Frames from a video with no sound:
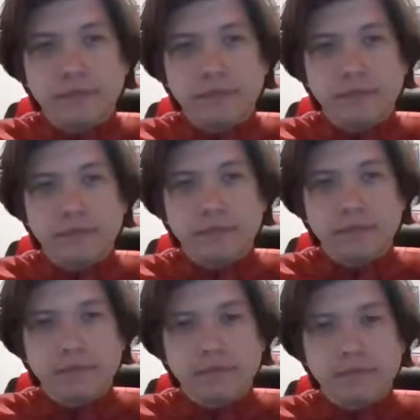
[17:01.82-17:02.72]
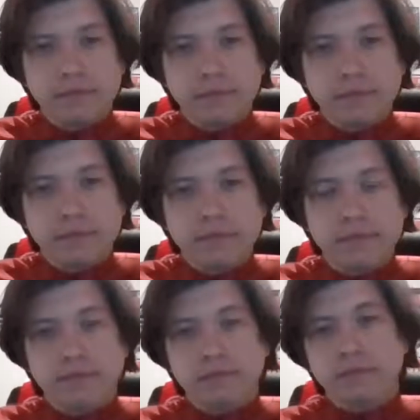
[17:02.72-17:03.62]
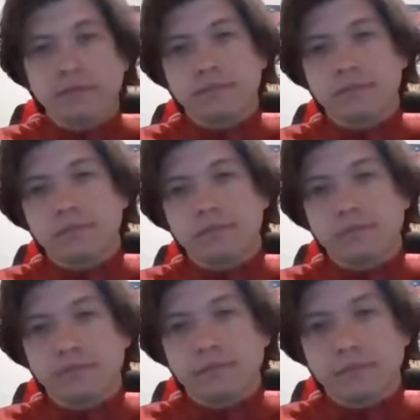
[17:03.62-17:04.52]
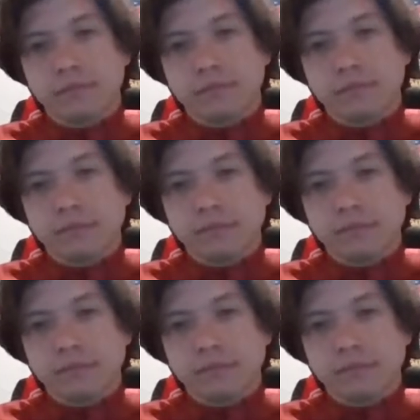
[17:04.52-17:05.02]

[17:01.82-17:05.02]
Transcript: This person isn't speaking.